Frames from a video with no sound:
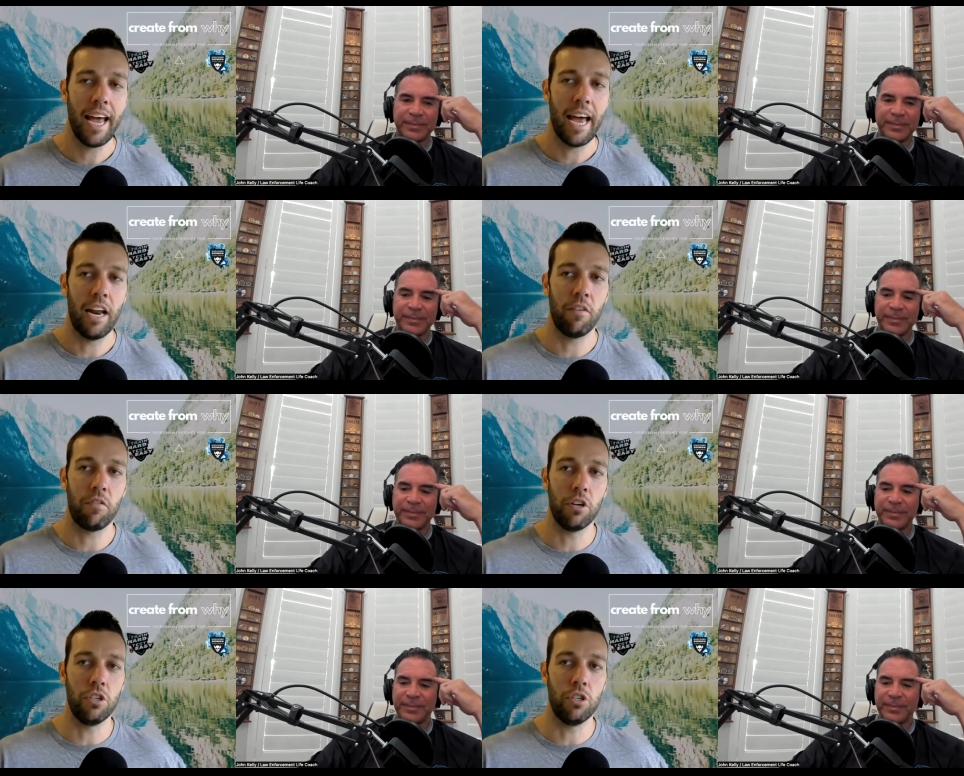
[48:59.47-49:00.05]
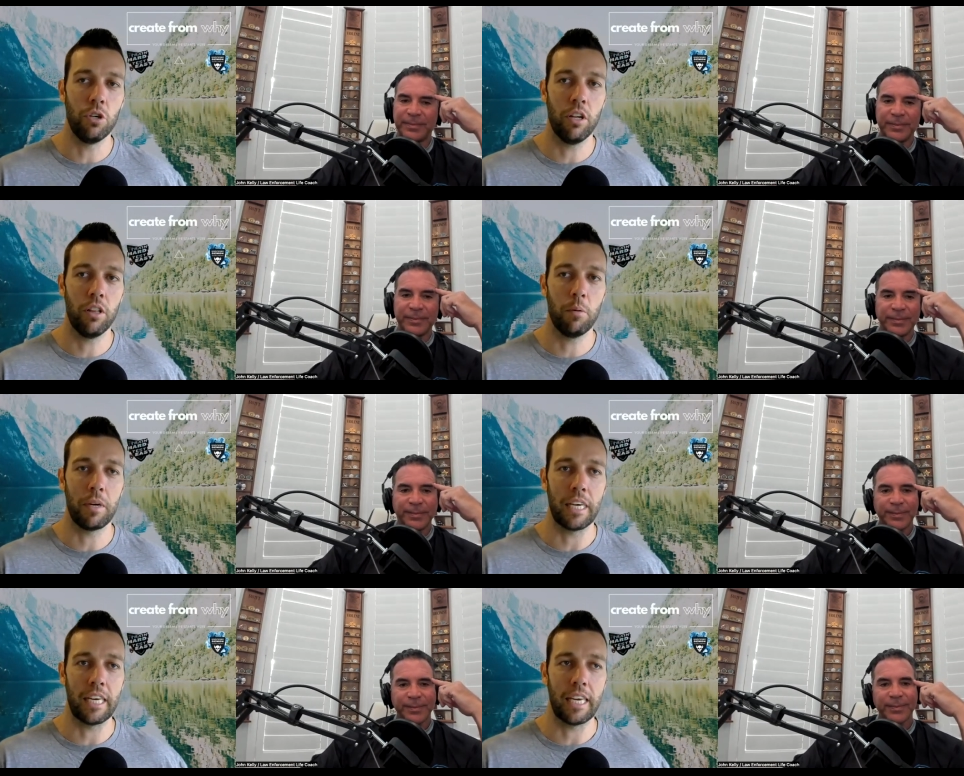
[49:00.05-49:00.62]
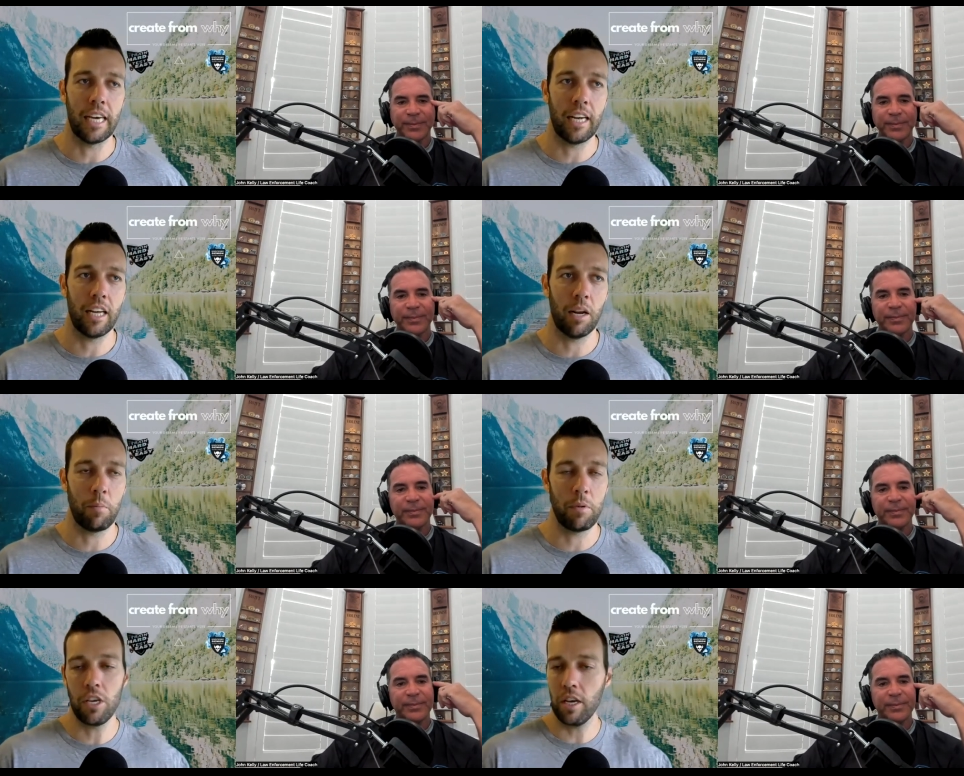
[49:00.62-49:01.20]
Speaker 1: And if you can do it in the beginning, I
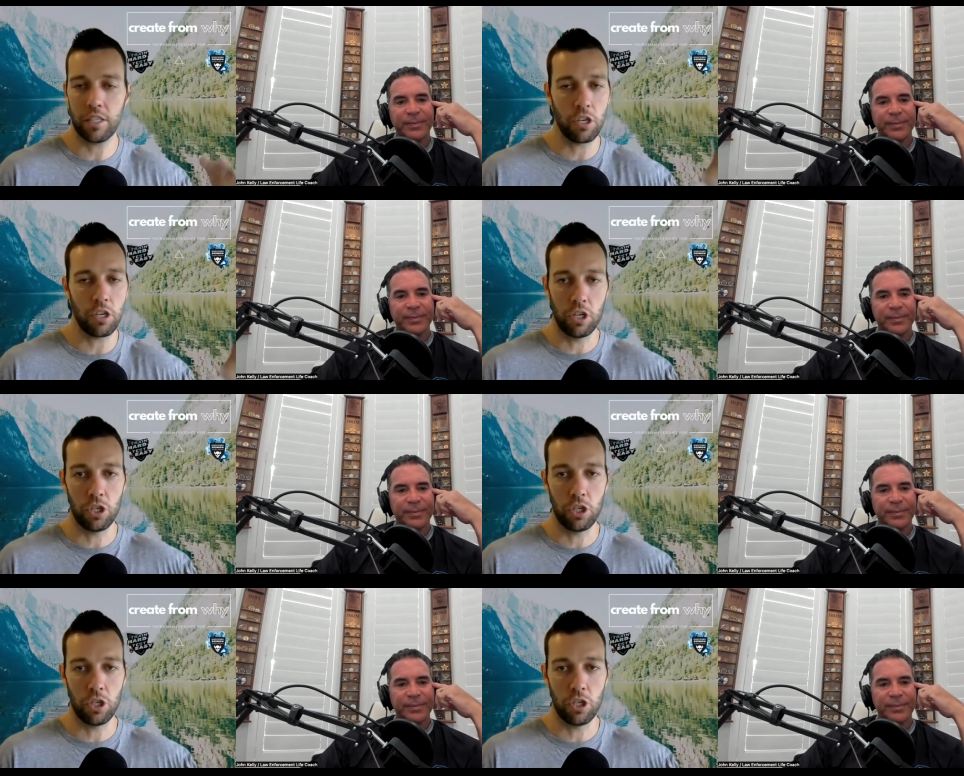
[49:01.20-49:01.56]
mean, yes, you can